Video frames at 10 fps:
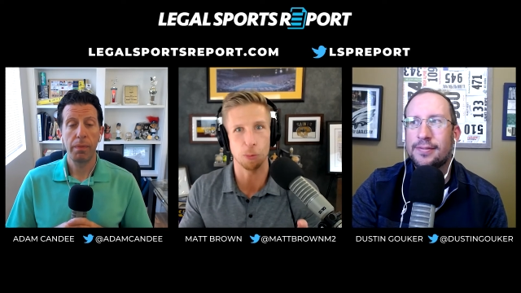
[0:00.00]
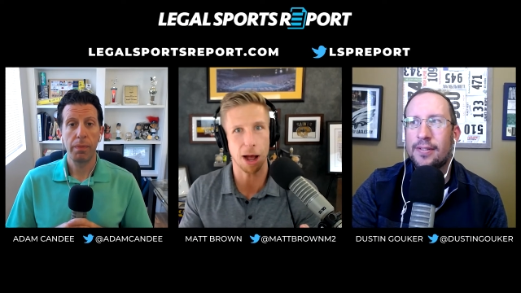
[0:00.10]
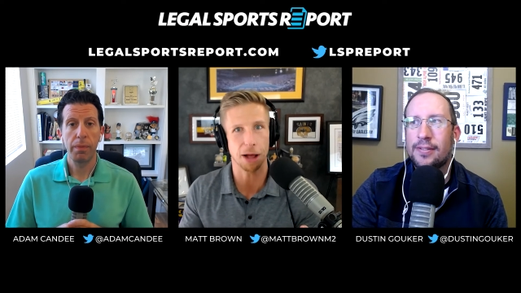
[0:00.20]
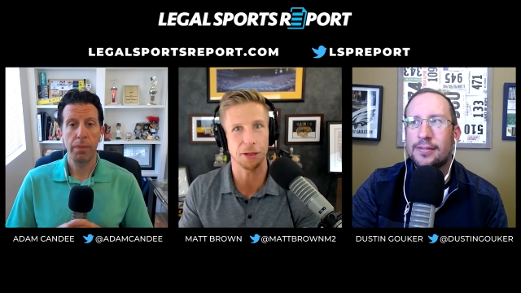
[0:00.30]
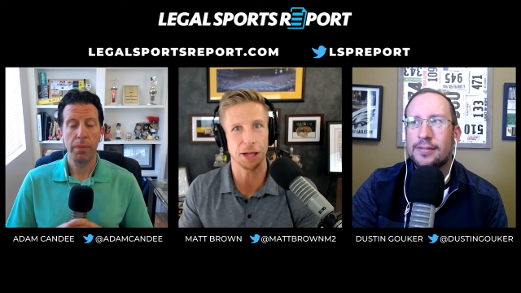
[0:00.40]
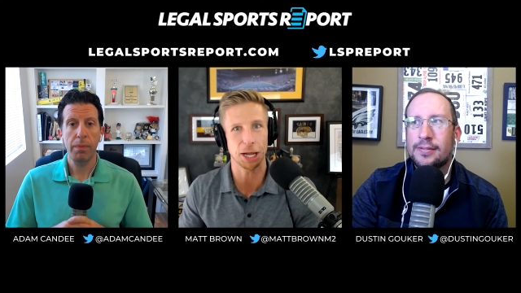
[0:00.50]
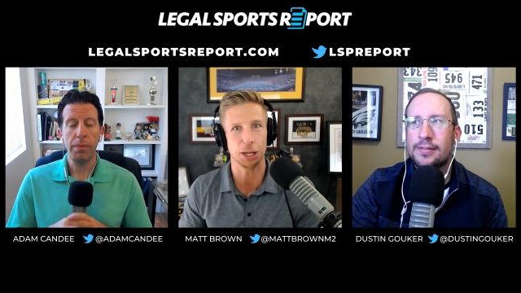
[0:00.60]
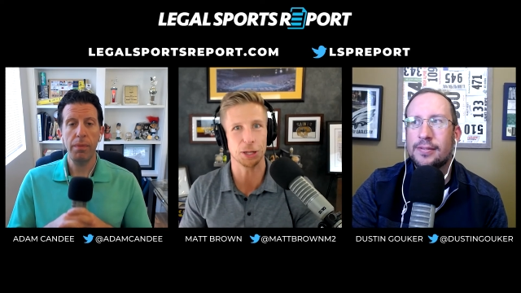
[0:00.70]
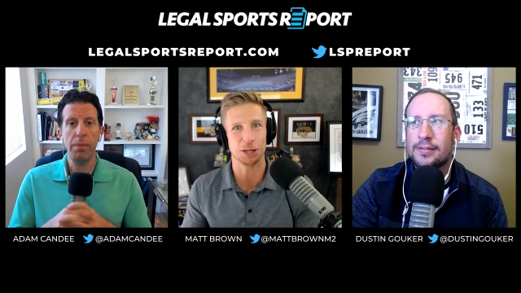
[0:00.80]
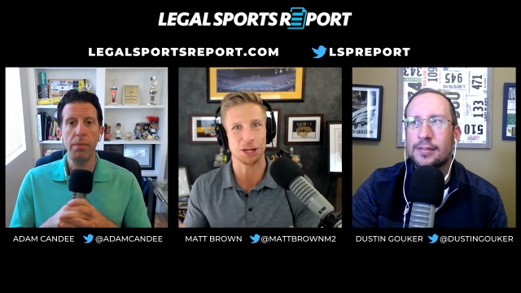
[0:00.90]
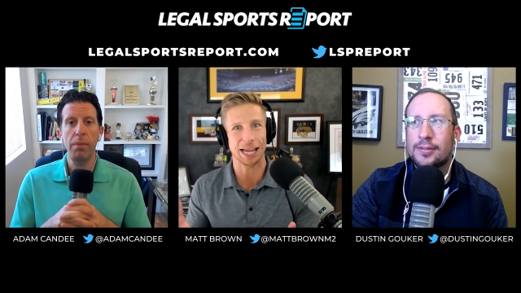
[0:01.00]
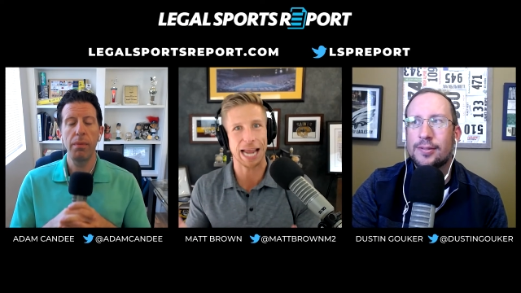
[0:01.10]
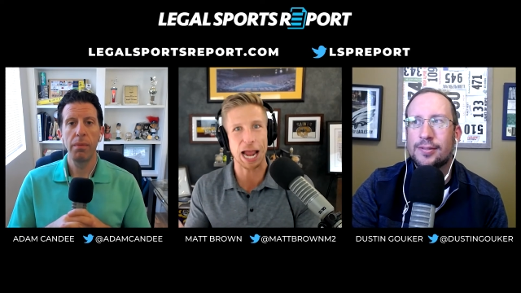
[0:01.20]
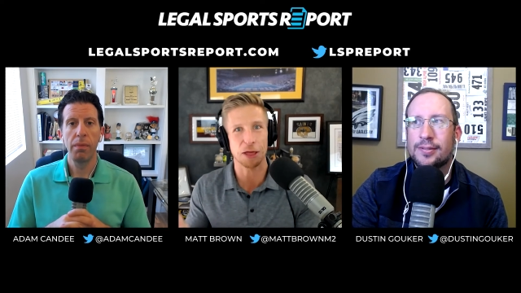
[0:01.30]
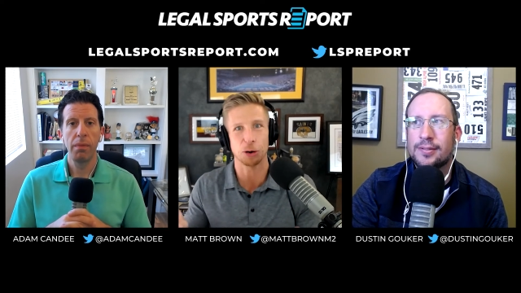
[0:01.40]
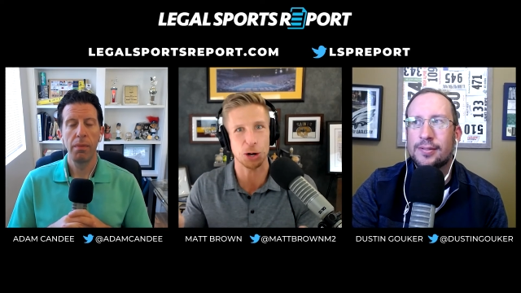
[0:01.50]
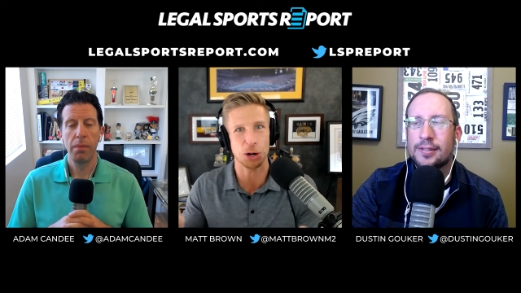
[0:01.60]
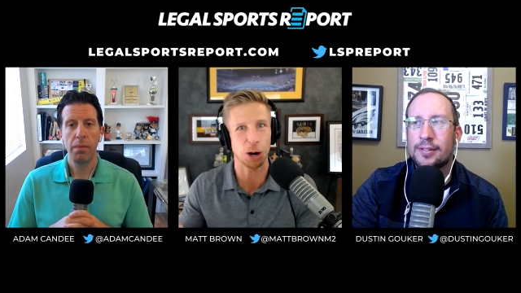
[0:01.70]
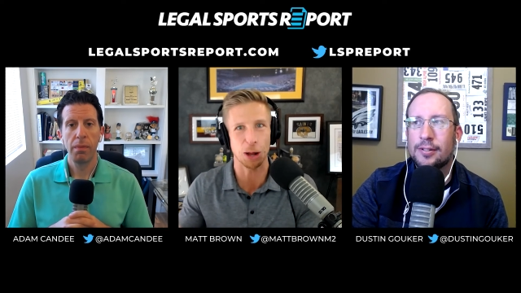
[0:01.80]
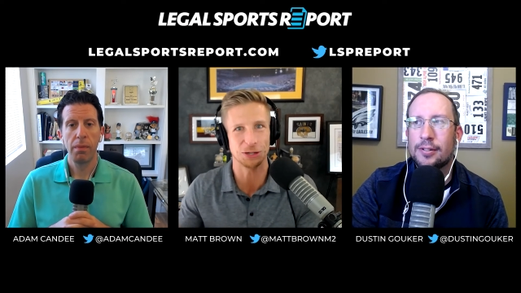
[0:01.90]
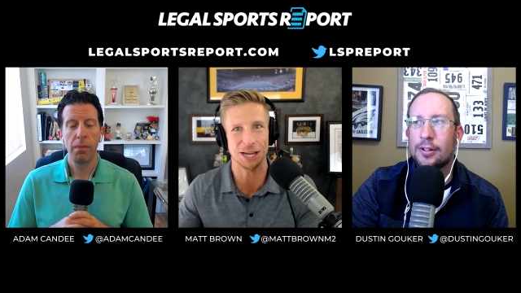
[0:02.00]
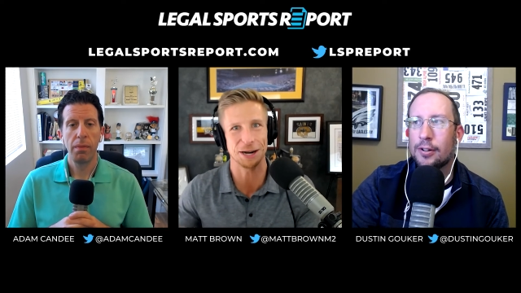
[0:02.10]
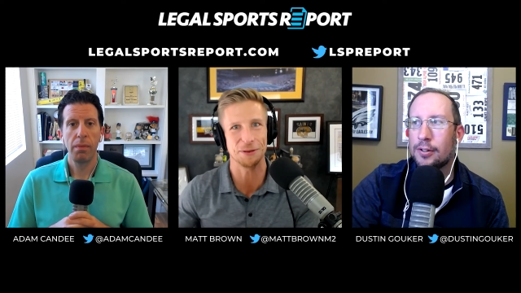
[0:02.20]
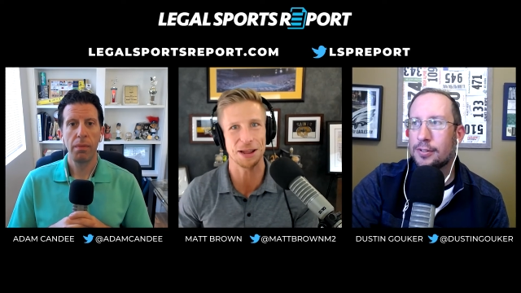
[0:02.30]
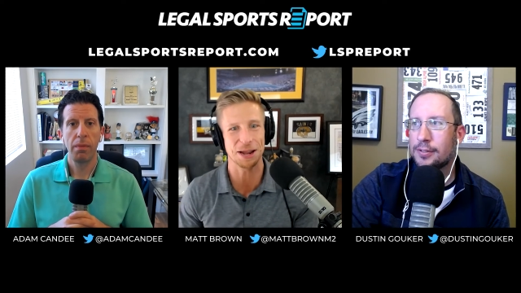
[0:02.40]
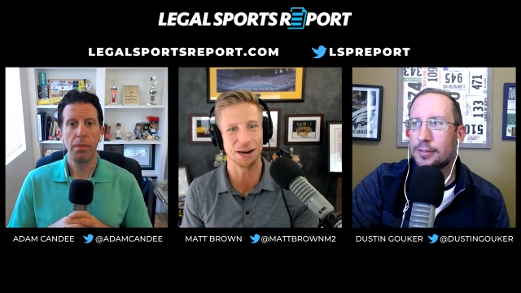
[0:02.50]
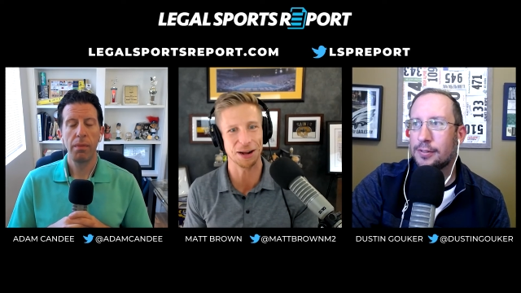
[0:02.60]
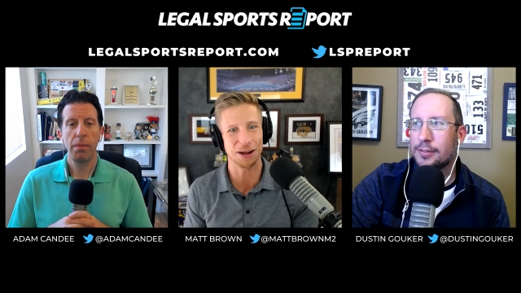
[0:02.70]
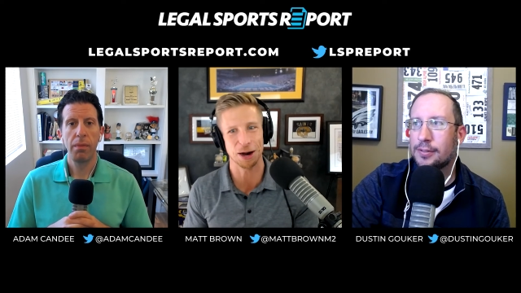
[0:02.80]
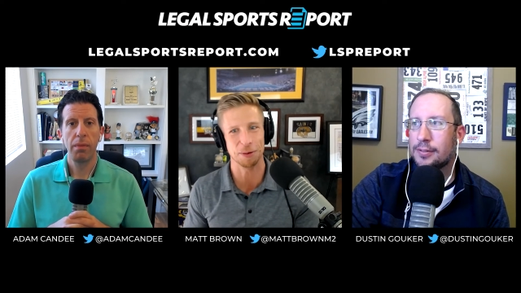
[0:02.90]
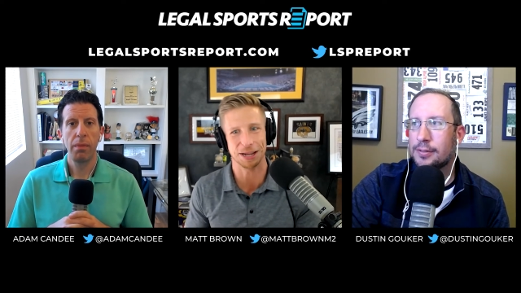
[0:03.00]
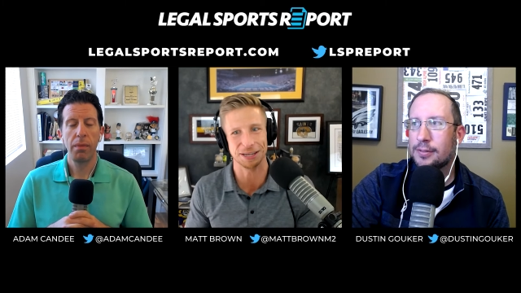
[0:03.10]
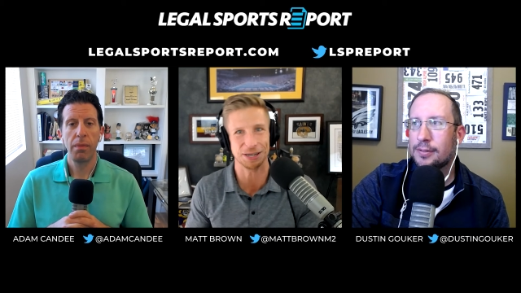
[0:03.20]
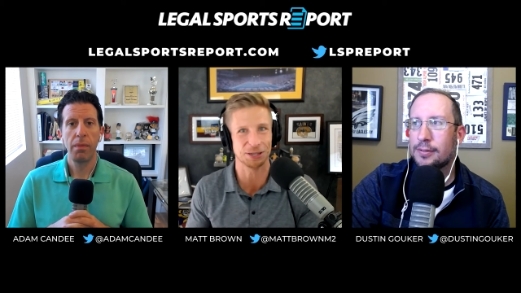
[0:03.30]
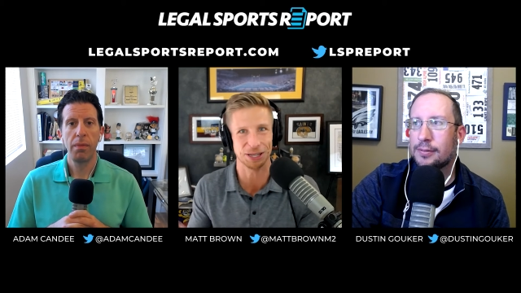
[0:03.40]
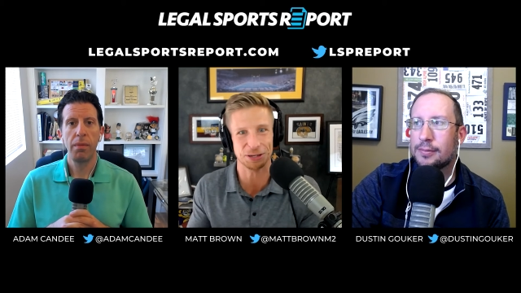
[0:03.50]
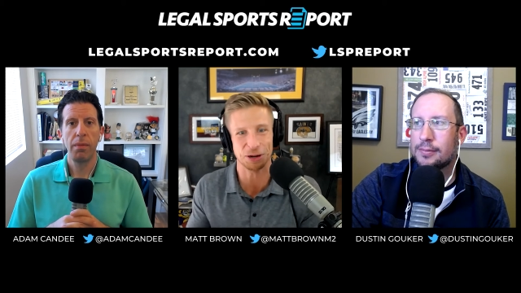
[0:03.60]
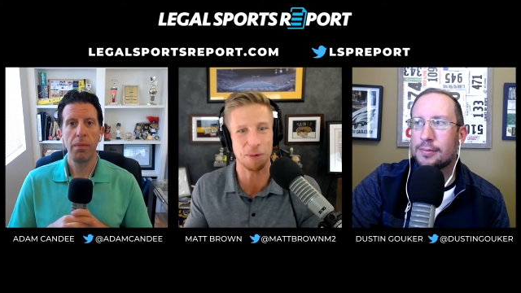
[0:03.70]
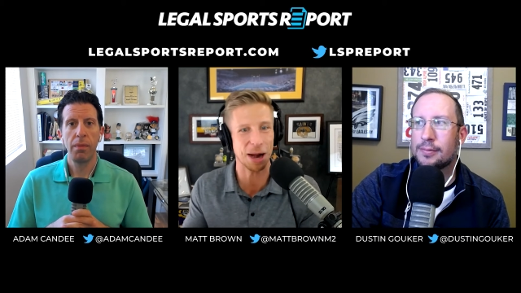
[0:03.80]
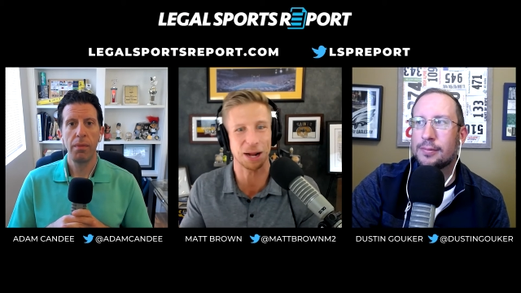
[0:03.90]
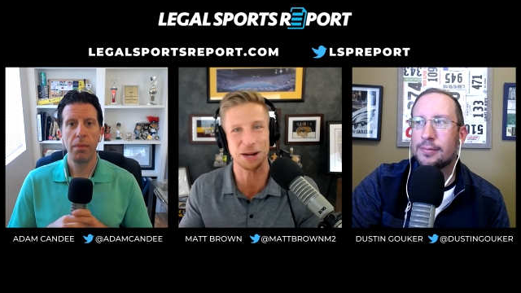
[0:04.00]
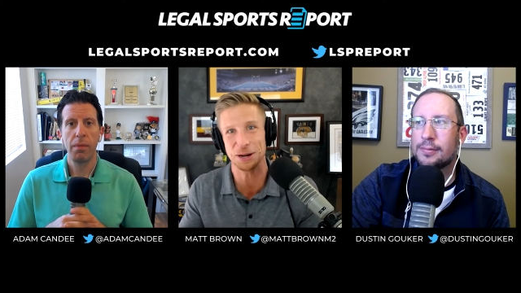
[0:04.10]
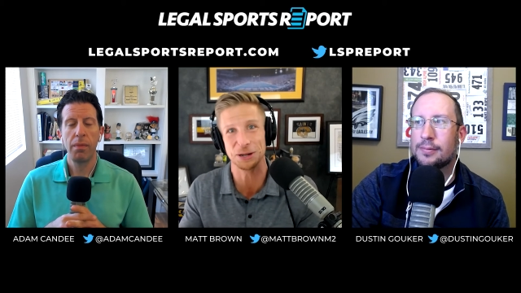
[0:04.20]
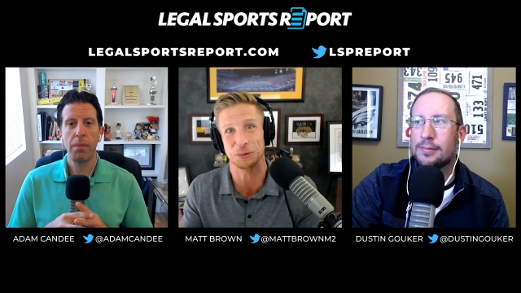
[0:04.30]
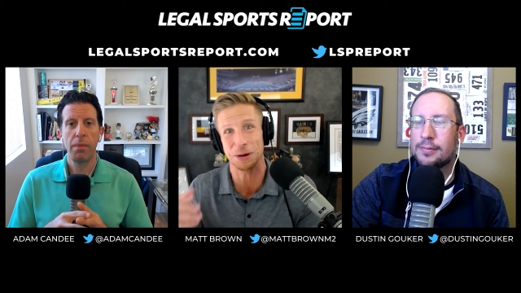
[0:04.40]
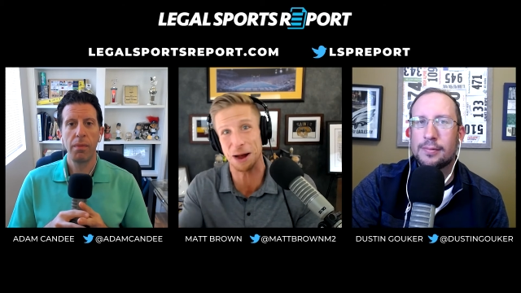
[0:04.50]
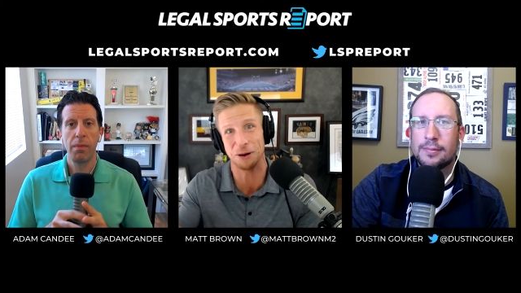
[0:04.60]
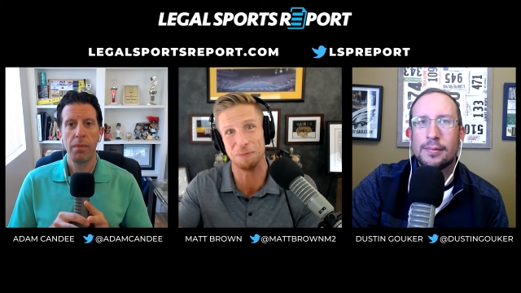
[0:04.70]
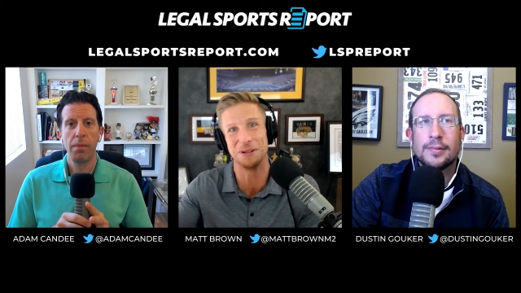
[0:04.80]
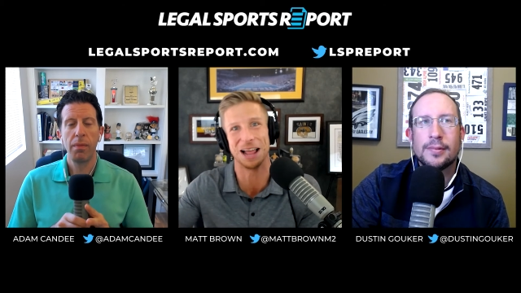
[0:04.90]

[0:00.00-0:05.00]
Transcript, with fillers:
Speaker 1: Like, uh, they can't throw euros at you know here because these are these are American dudes. We know them.